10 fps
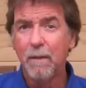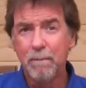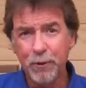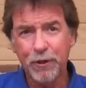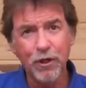
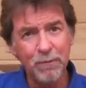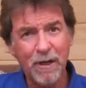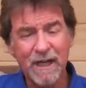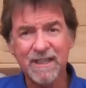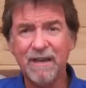But
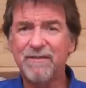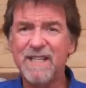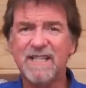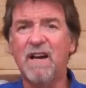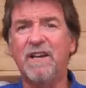Umarex have
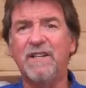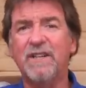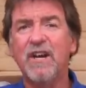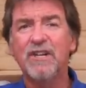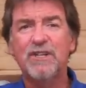
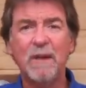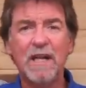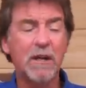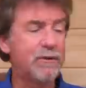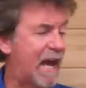decided to
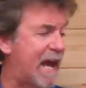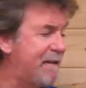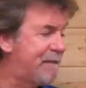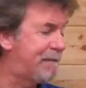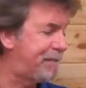include a
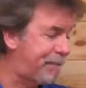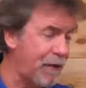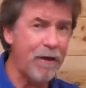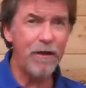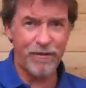
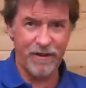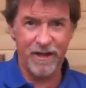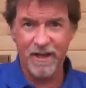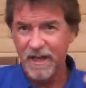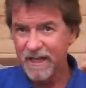
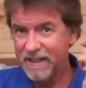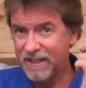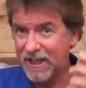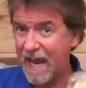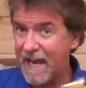further
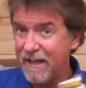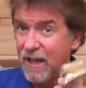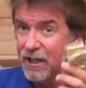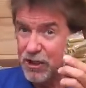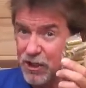10
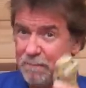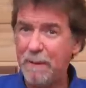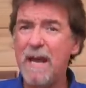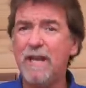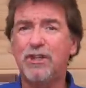
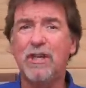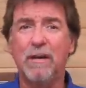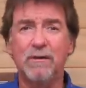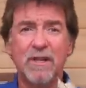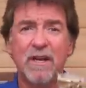spare
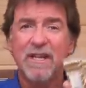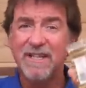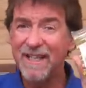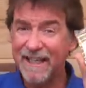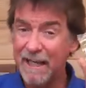shells
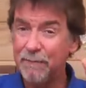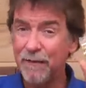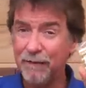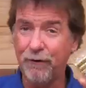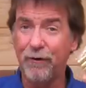to keep
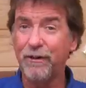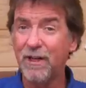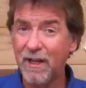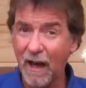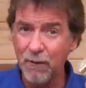the fun
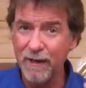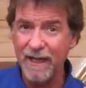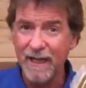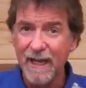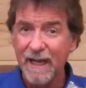
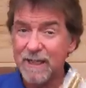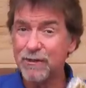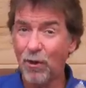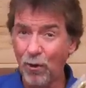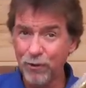going.
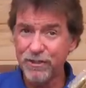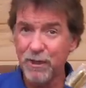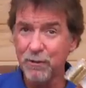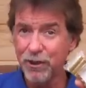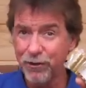It's
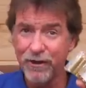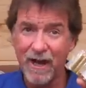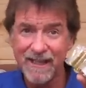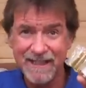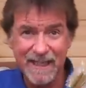also a good
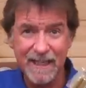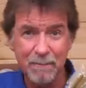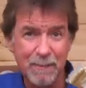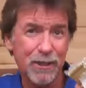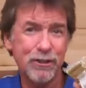idea
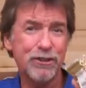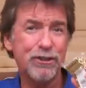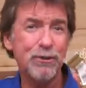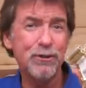because you